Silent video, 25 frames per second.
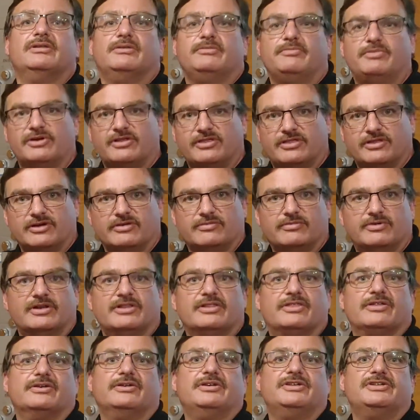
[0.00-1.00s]
Put a third one
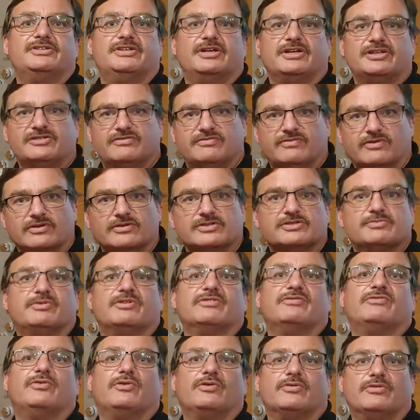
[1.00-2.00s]
at 36 volts,
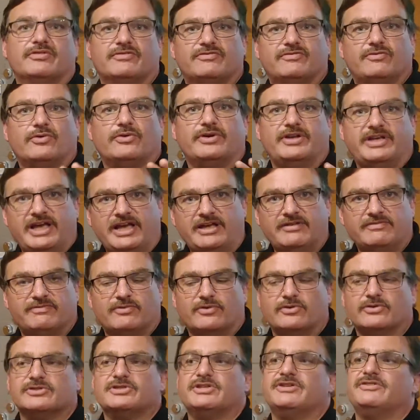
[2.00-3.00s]
put a fourth one at 48
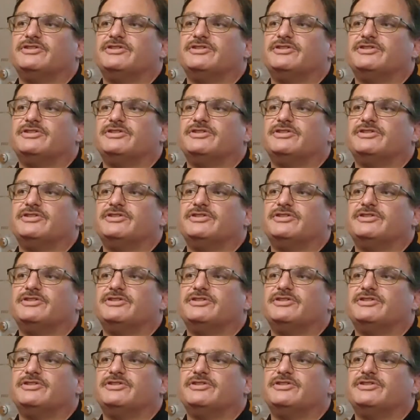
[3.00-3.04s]
volts.